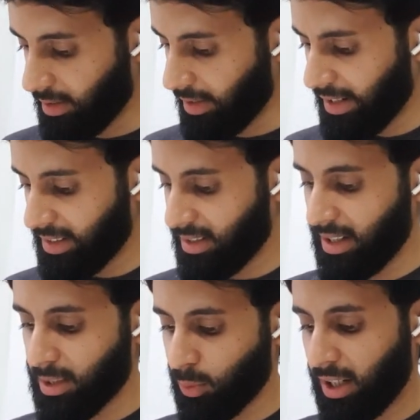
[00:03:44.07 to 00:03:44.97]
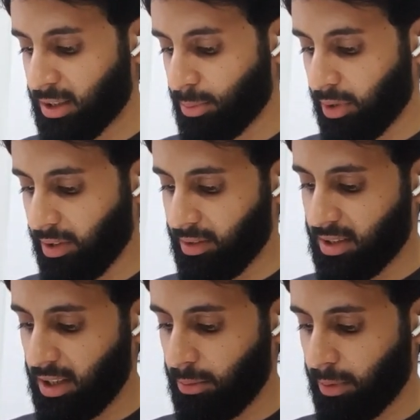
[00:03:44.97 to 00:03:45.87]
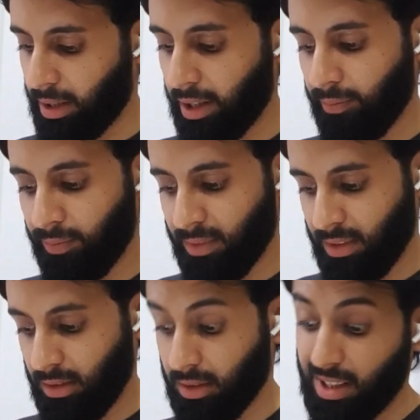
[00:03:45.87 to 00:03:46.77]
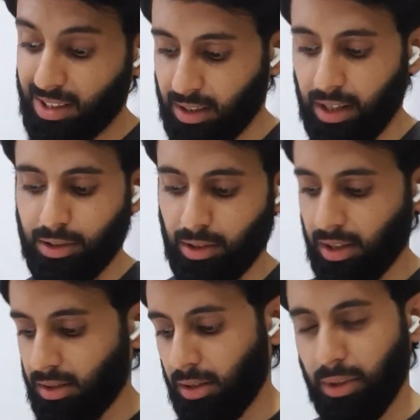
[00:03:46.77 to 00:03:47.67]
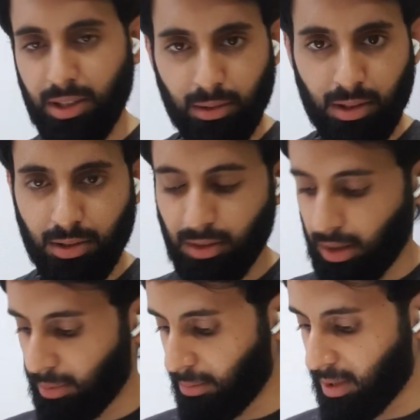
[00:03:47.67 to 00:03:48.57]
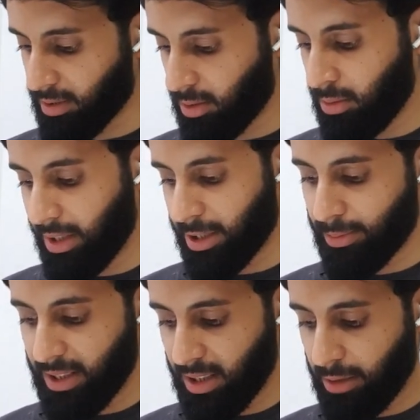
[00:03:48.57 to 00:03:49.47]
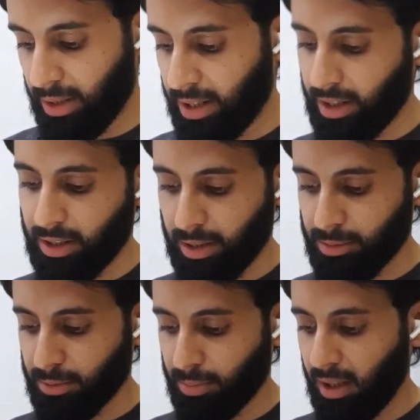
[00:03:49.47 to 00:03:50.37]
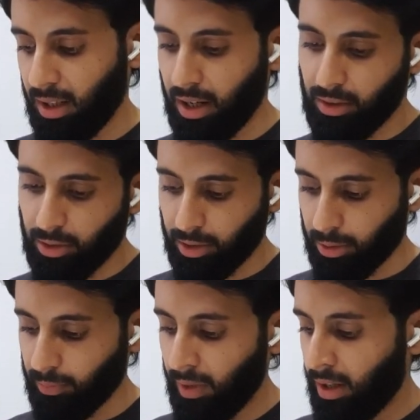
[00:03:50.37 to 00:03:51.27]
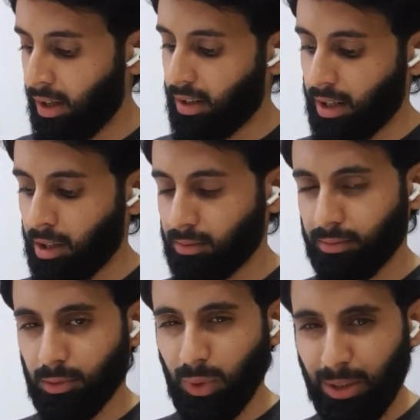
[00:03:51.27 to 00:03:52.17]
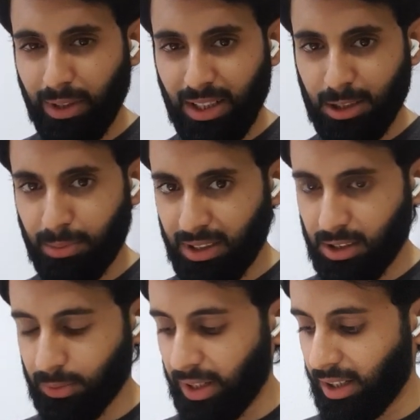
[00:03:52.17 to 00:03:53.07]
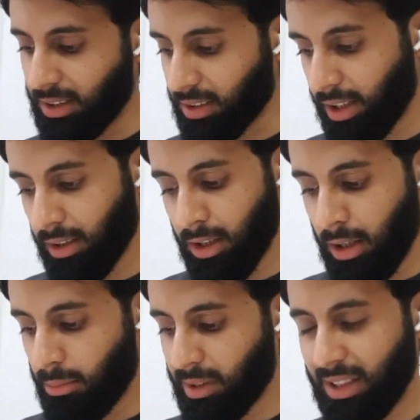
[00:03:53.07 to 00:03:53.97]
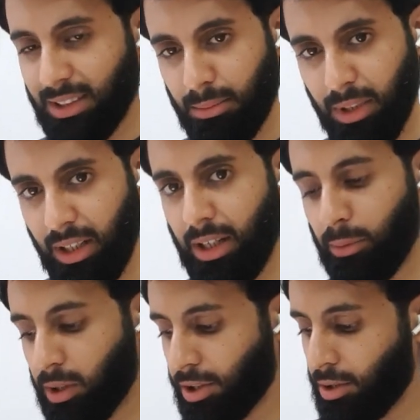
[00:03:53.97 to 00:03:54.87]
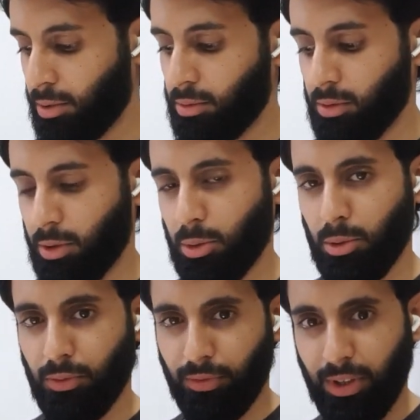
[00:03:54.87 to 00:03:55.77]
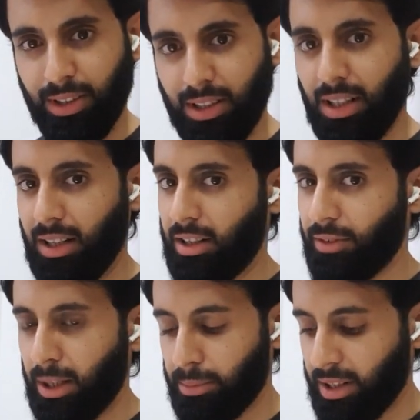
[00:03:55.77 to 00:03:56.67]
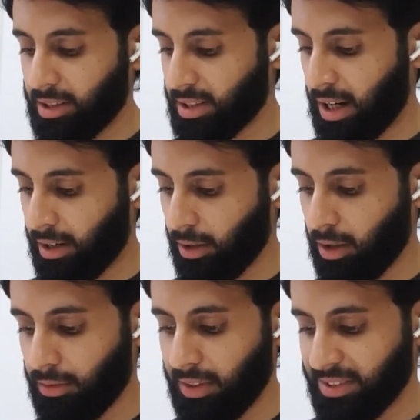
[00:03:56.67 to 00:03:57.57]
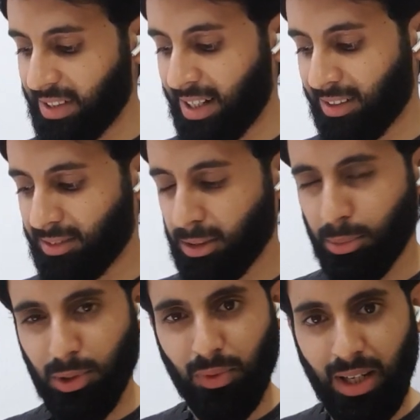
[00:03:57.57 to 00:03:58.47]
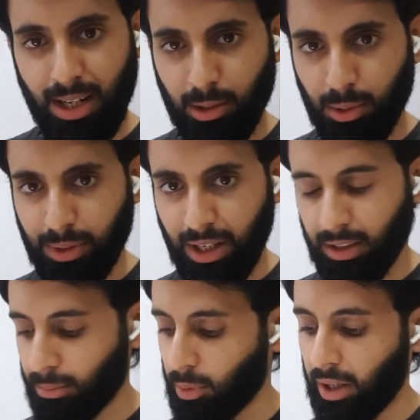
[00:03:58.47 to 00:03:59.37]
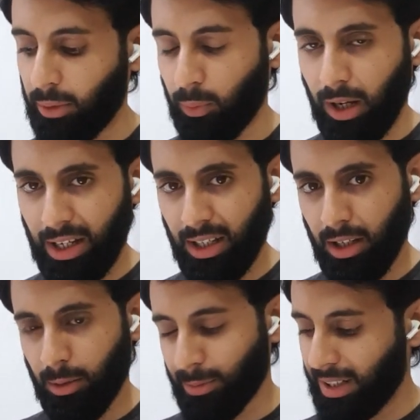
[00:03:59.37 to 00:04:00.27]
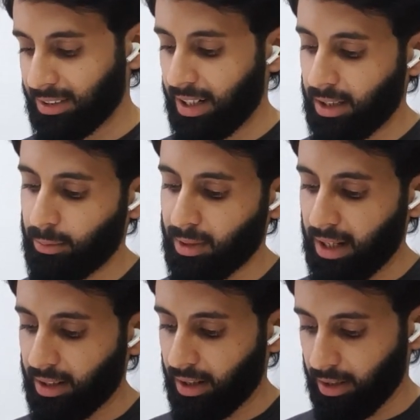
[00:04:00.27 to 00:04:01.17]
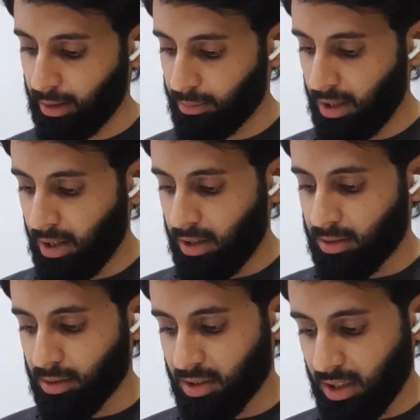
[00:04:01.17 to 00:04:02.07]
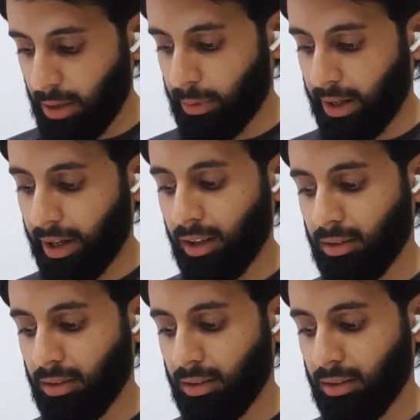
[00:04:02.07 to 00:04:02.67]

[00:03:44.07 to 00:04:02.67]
here it says, Y is a point on CY, CY is equals to 3P plus Q. Express AY in terms of P and or Q. Now, while we can express this very easily, but there's something I want you to further develop the understanding of, is that suppose we had to locate the point Y, where exactly will that end up? So CY